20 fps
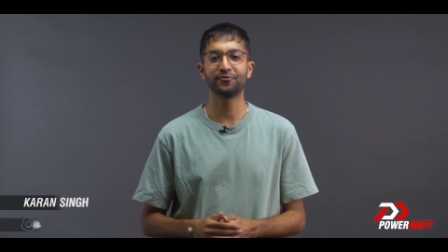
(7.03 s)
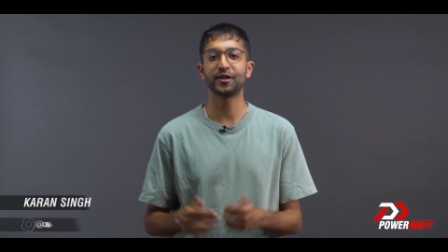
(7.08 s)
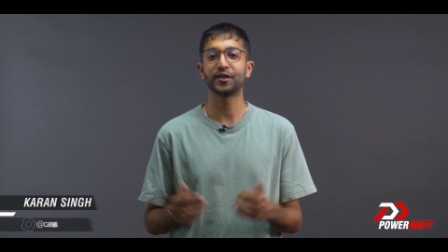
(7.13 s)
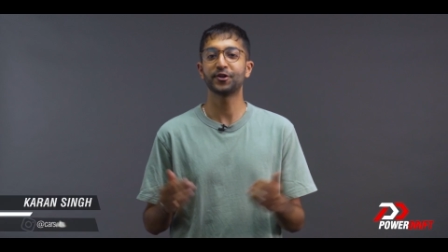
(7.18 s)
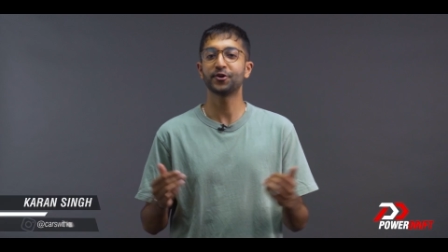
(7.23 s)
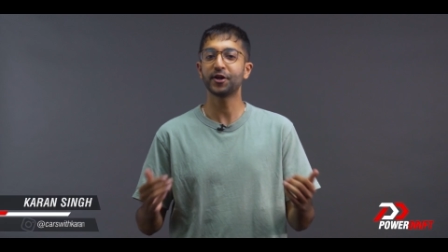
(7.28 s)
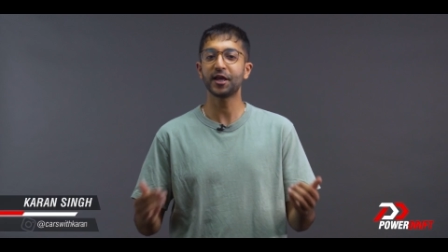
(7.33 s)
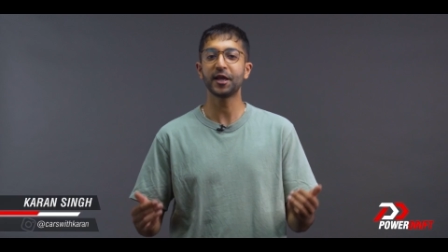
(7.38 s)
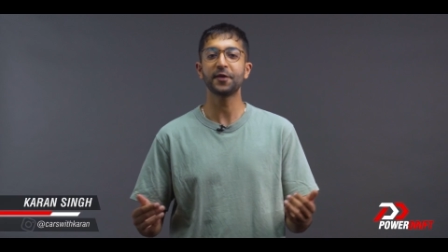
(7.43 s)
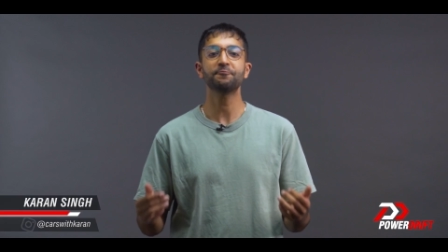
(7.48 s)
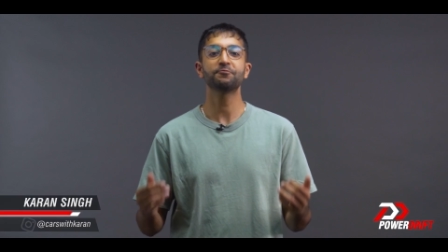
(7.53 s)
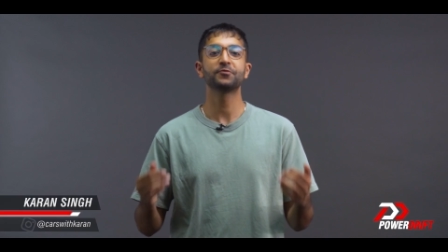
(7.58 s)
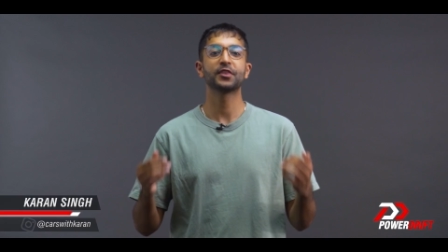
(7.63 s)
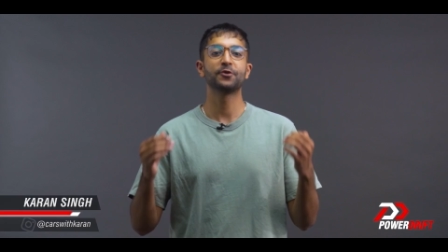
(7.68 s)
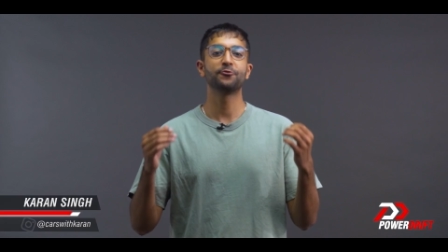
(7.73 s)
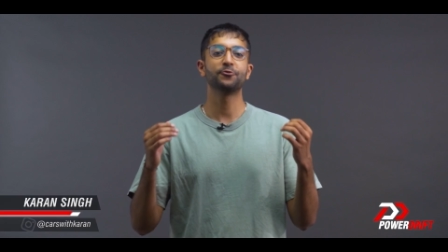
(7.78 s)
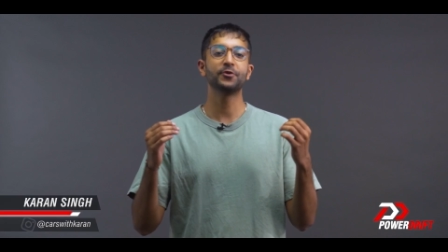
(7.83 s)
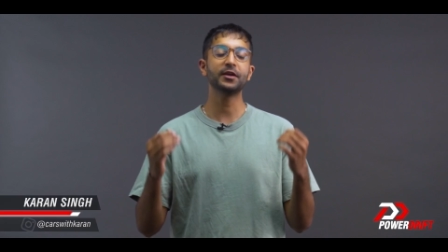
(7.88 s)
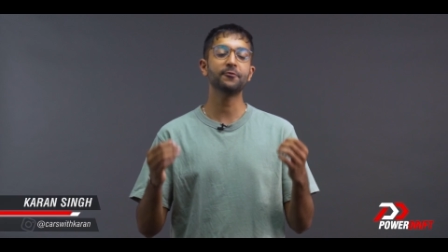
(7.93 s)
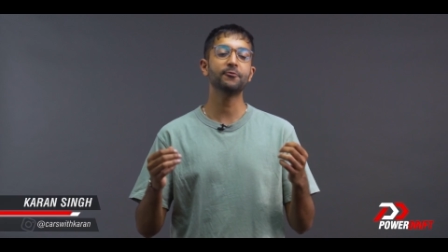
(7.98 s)
where today
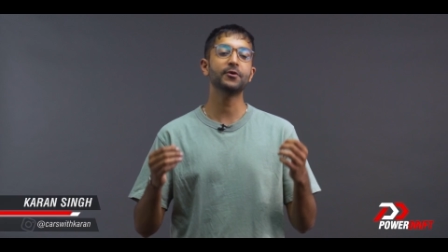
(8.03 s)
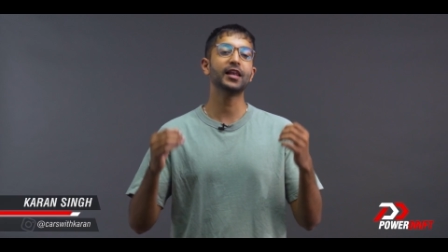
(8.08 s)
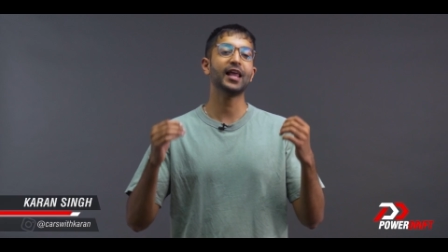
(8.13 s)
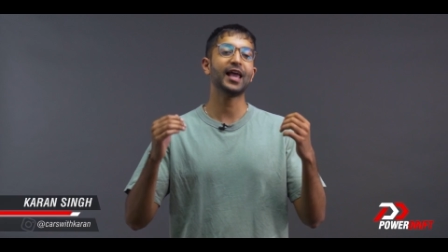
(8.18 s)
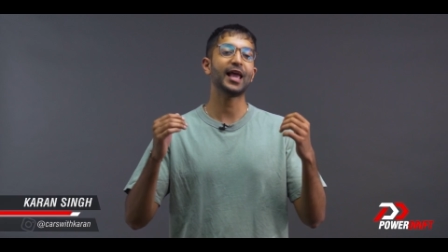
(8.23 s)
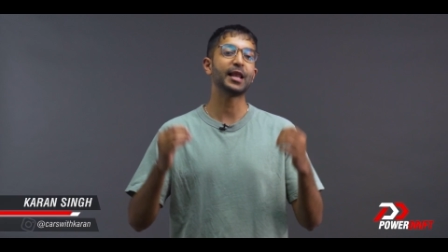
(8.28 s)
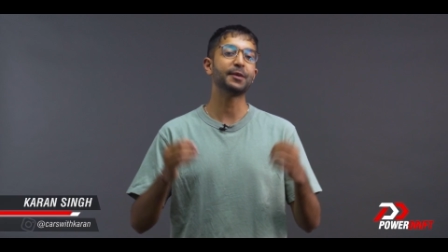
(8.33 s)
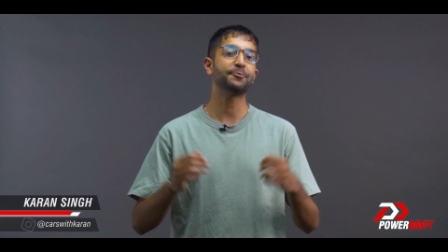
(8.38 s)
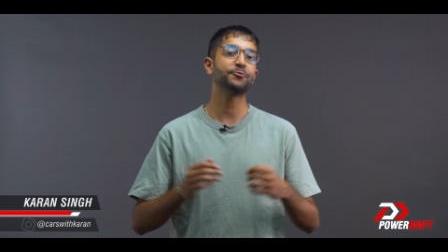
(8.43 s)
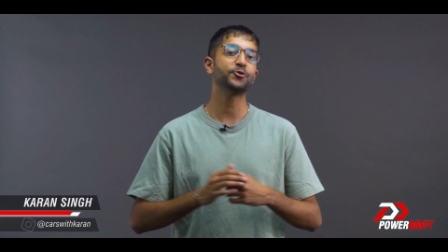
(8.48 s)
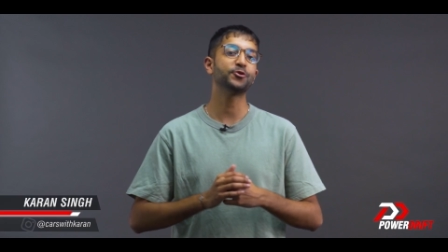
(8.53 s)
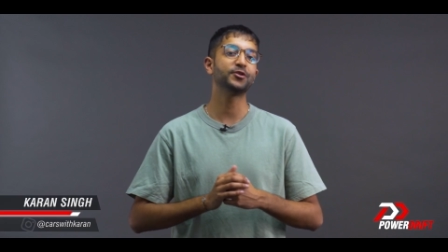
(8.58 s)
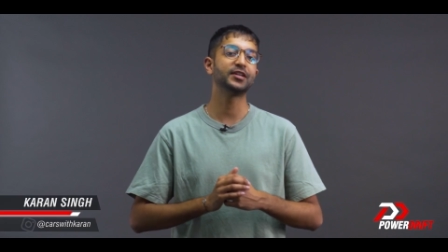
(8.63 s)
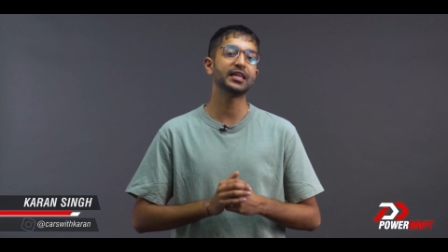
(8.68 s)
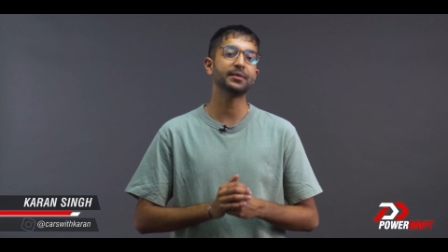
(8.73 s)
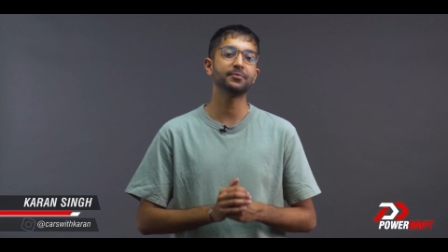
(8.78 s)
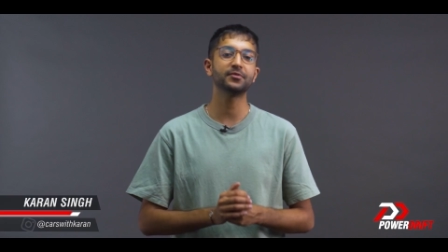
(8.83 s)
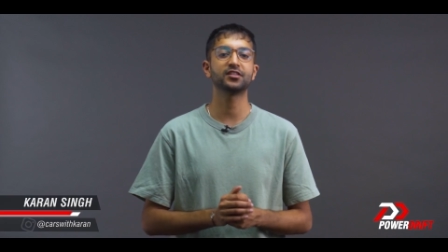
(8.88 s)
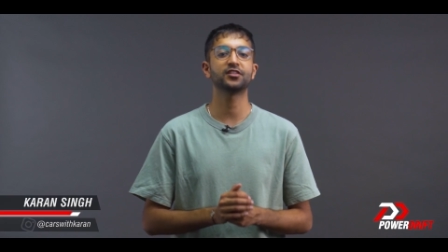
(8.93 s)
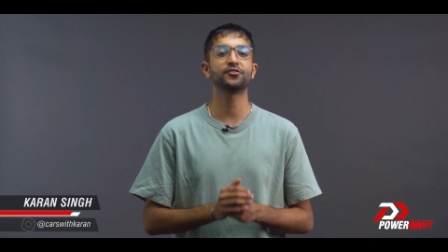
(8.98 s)
we will help you
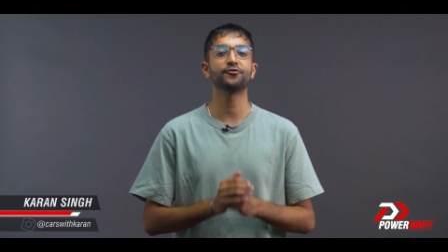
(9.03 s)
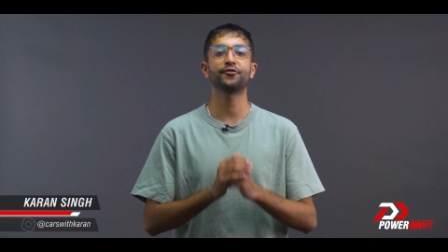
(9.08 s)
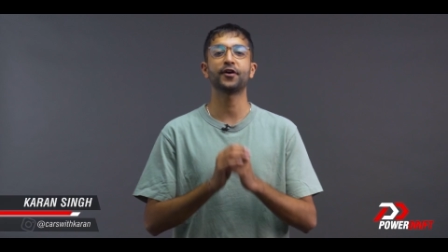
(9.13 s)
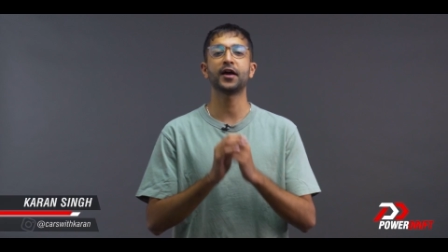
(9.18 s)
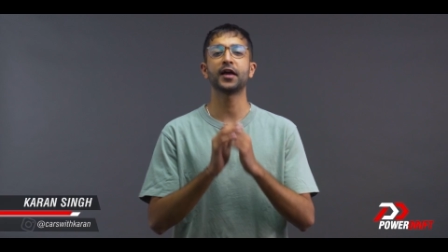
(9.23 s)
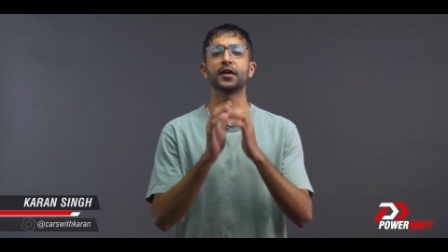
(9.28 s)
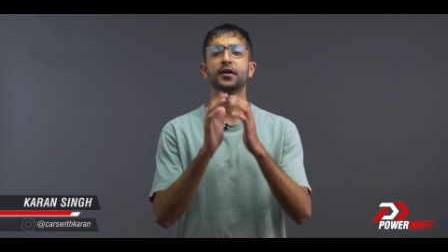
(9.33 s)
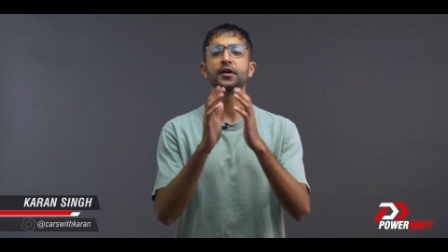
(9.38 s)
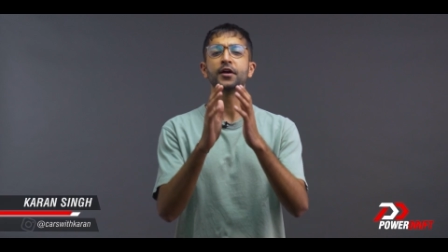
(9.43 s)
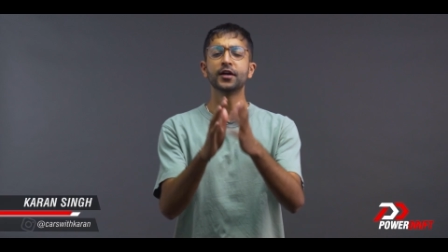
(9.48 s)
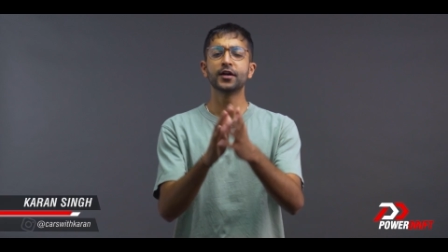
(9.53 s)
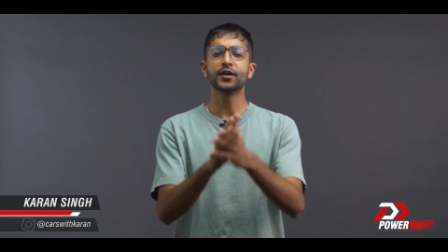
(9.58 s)
demystify